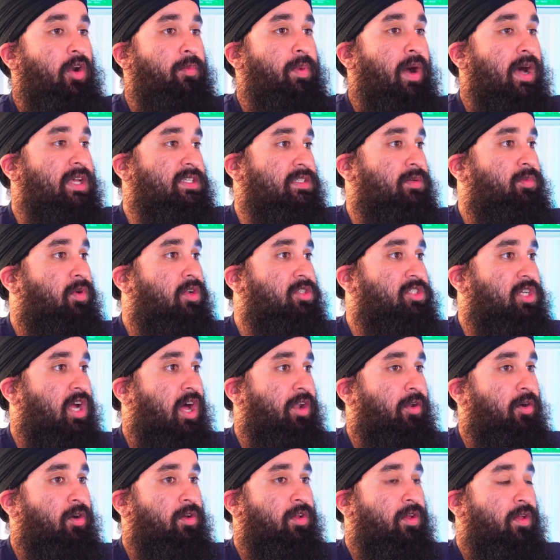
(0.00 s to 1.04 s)
our basketball
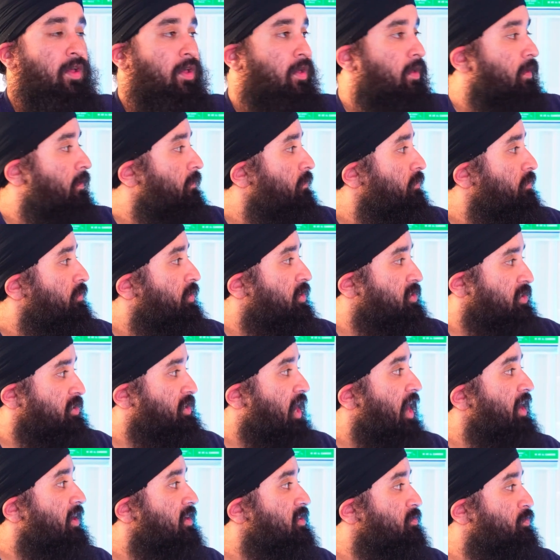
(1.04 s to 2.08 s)
channel. There's a
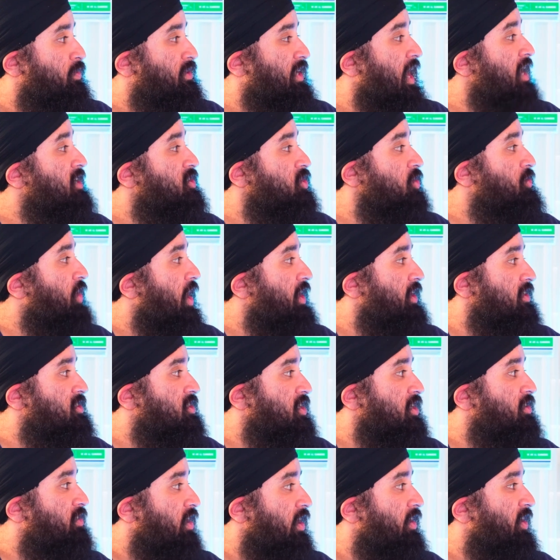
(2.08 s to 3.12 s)
potential
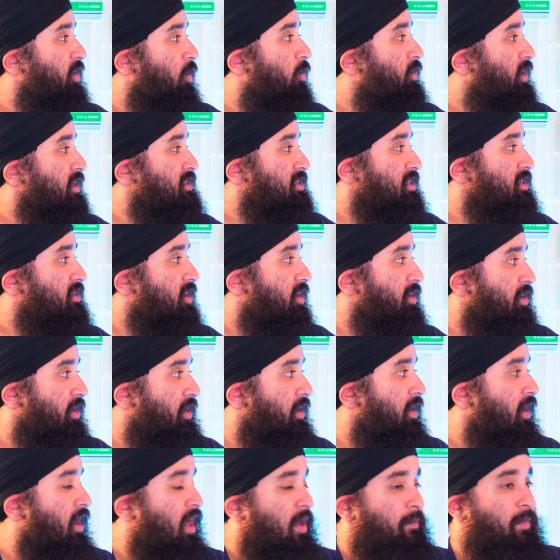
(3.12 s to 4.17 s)
dynasty there in OKC
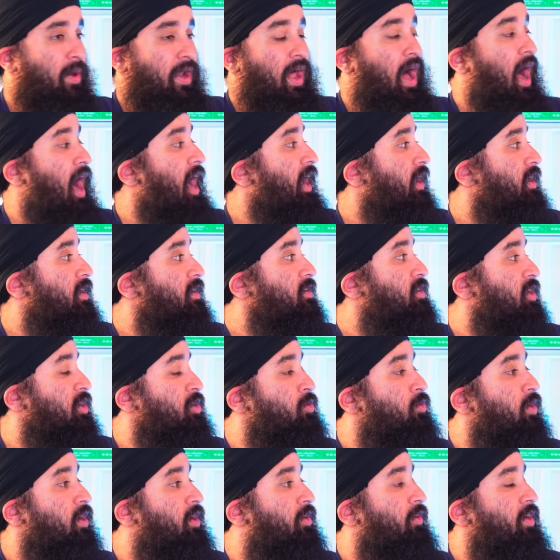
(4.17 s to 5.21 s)
Thunder. But do
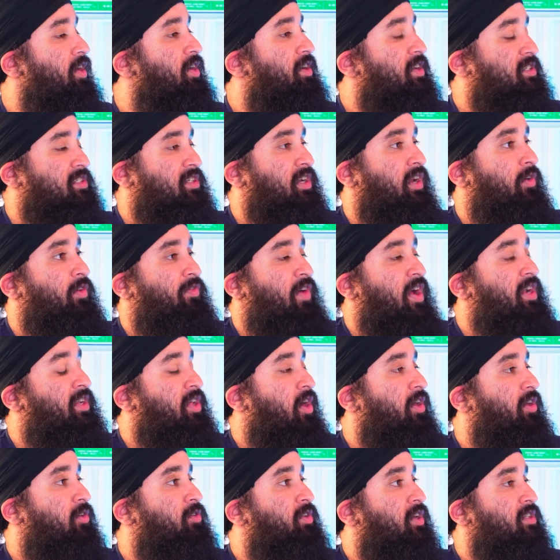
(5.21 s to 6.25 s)
you agree or disagree if I
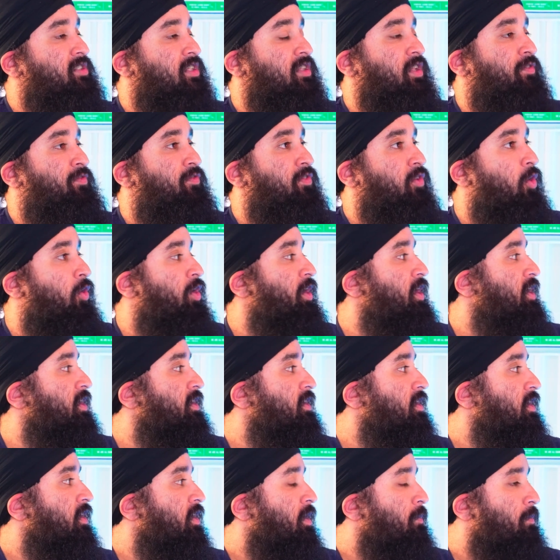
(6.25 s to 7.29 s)
tell you this, that the
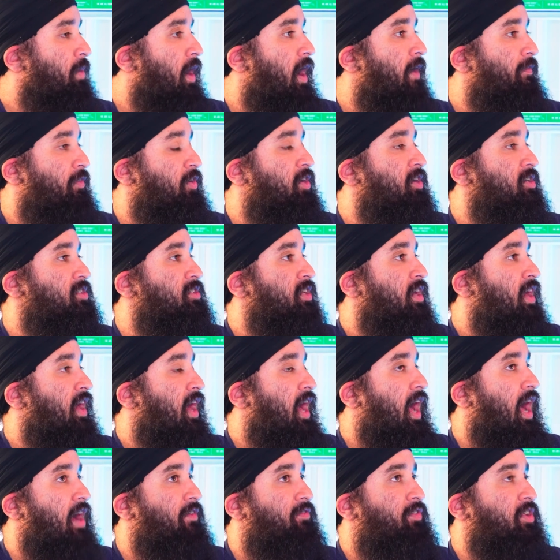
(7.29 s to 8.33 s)
Florida Panthers
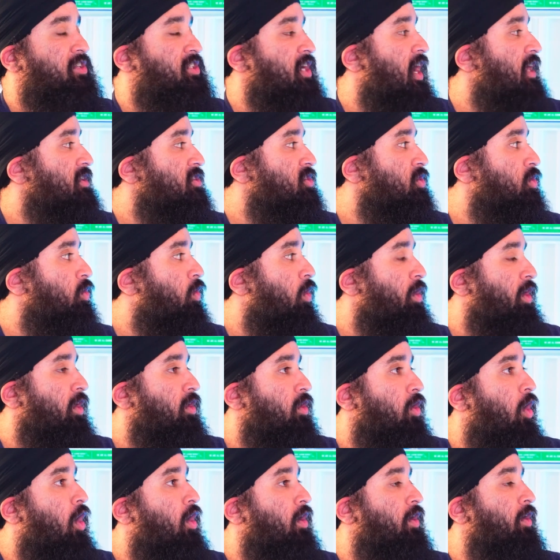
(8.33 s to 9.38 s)
have the chance to go on a
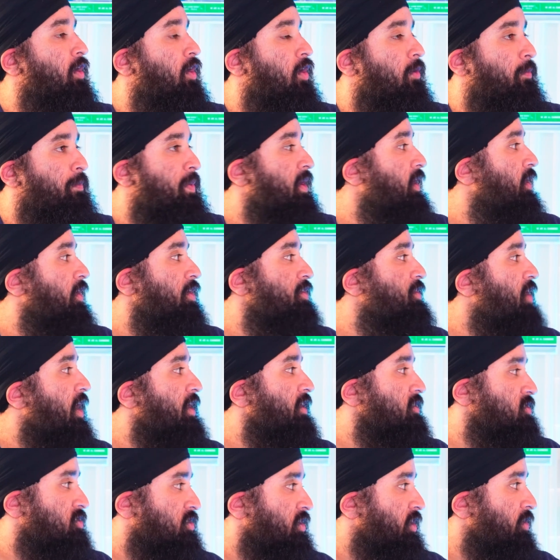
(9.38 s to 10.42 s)
longer, bigger
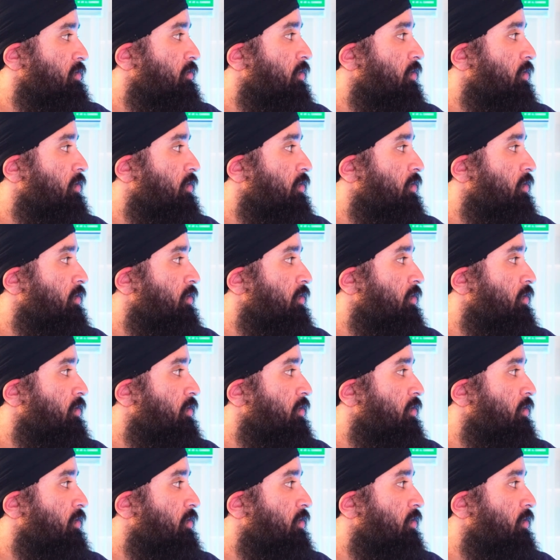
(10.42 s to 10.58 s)
dynasty